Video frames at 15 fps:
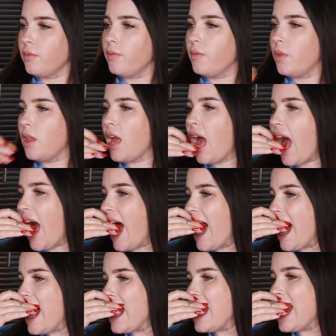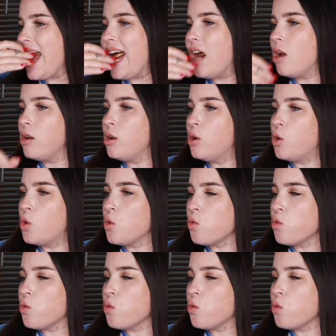And I think that was one of the biggest things,